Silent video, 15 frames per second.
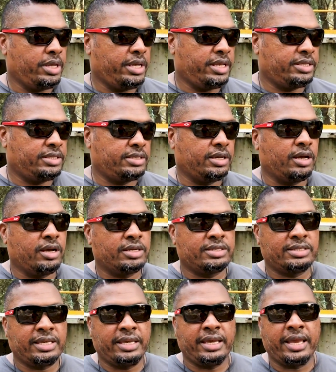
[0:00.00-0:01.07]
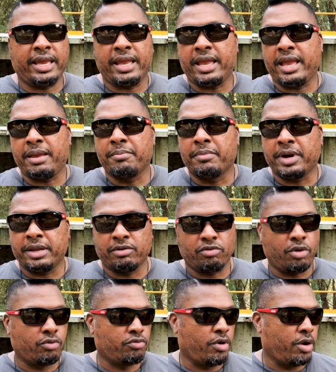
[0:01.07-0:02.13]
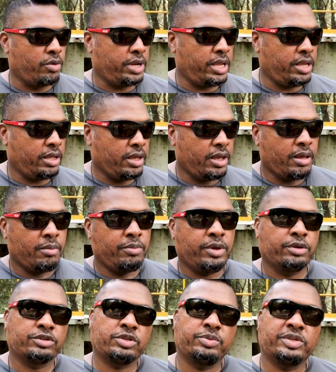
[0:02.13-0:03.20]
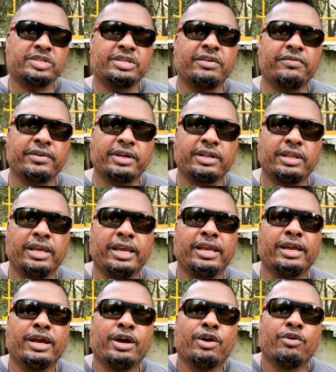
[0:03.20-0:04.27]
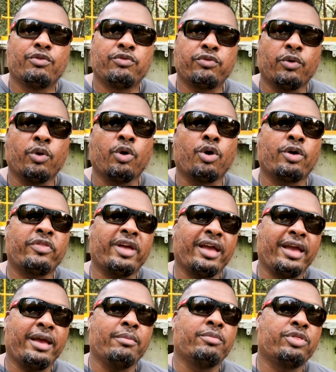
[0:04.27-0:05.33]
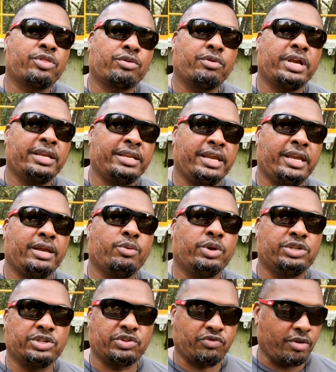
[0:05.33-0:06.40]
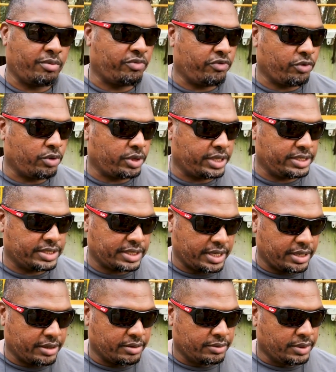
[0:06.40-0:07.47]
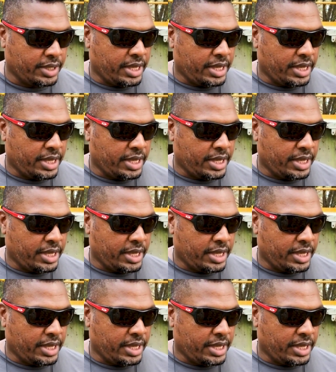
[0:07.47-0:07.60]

It's CAA Micro Roni, built specifically for the M3D, which is from Full Conceal.